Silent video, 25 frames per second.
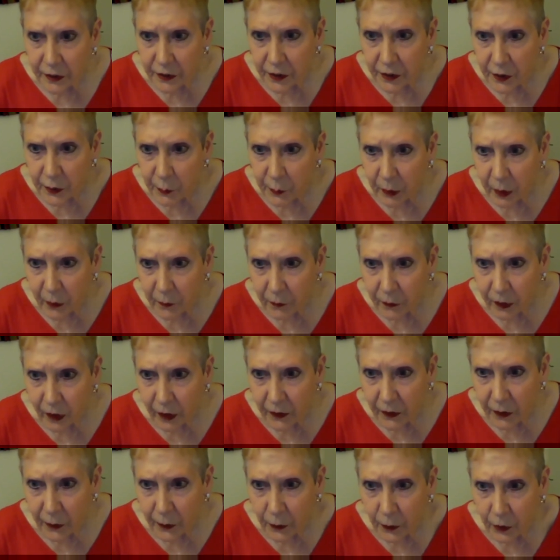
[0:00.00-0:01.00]
as my
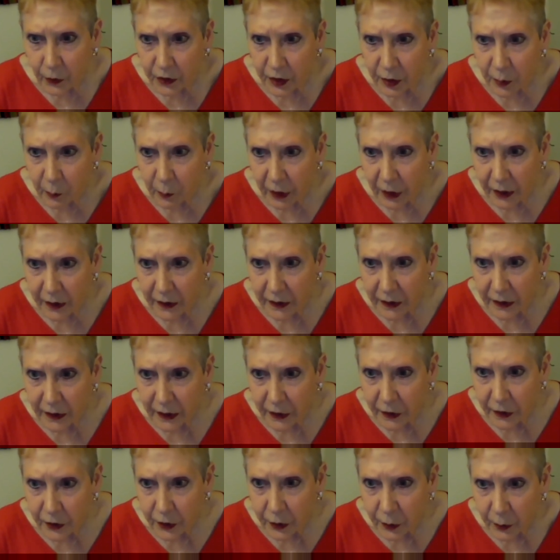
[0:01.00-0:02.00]
father thought it might
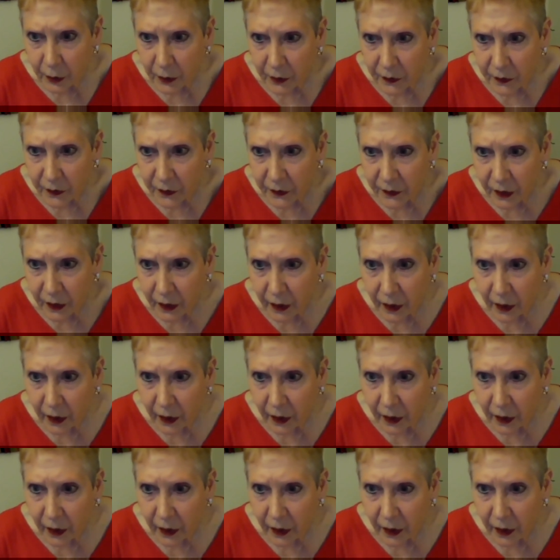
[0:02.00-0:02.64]
lead to us